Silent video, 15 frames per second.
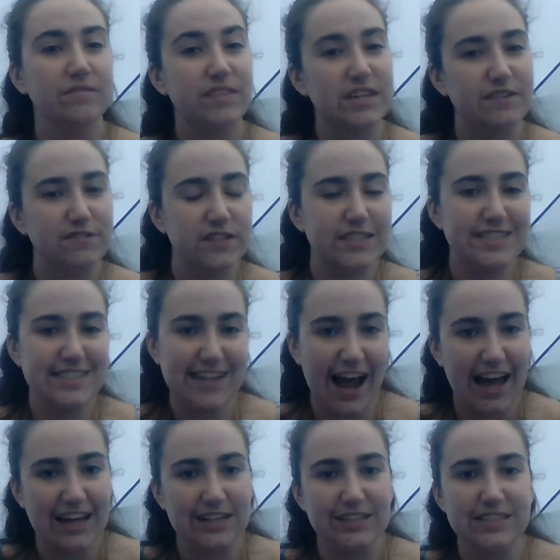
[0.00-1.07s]
the different
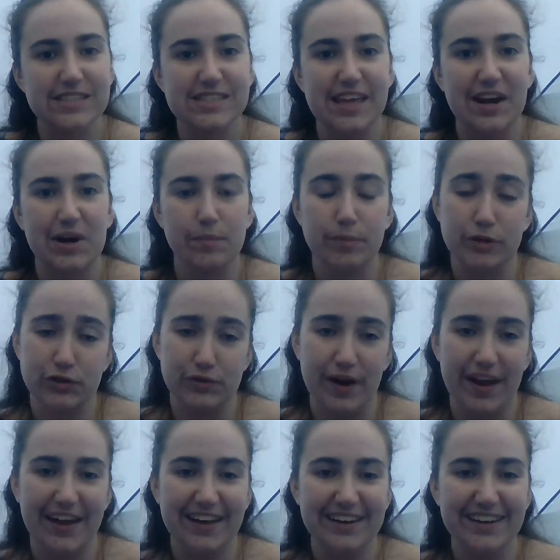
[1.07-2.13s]
styles that are
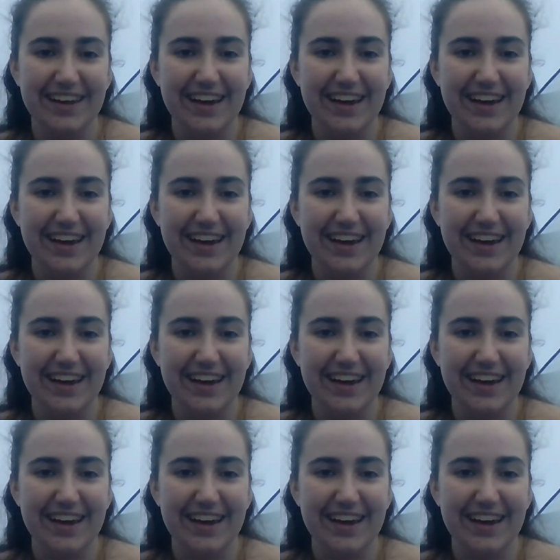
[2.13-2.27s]
portrayed